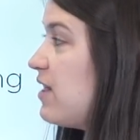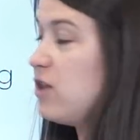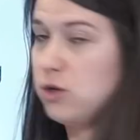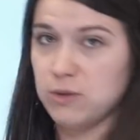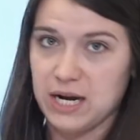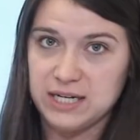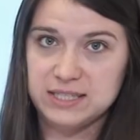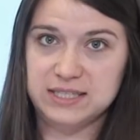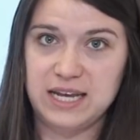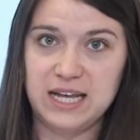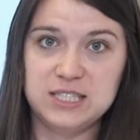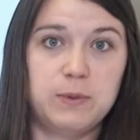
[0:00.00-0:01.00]
in the United
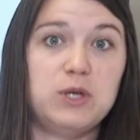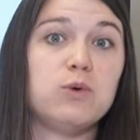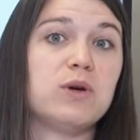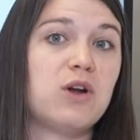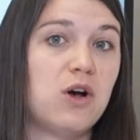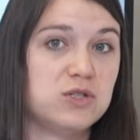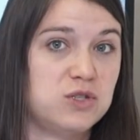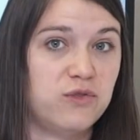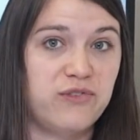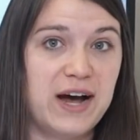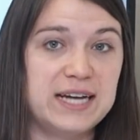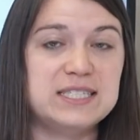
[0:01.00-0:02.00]
States, but you can also
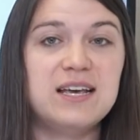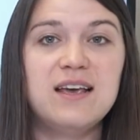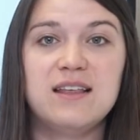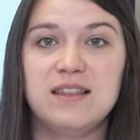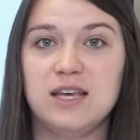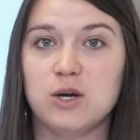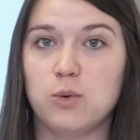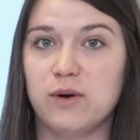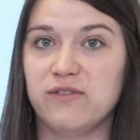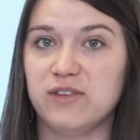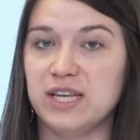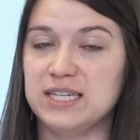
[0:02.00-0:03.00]
find the
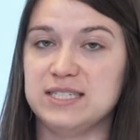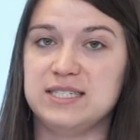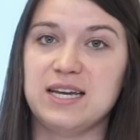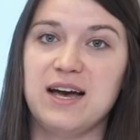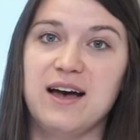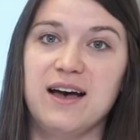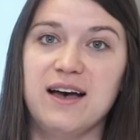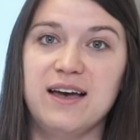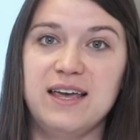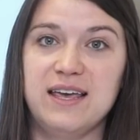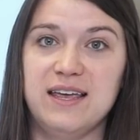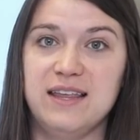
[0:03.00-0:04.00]
equivalent
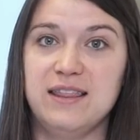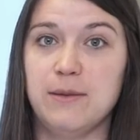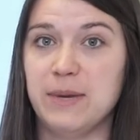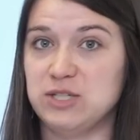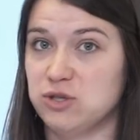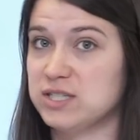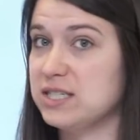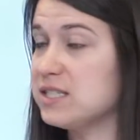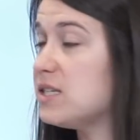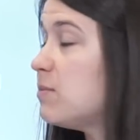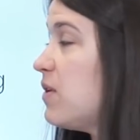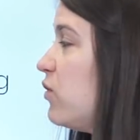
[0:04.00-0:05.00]
in the metric
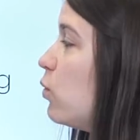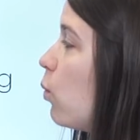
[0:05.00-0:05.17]
system if you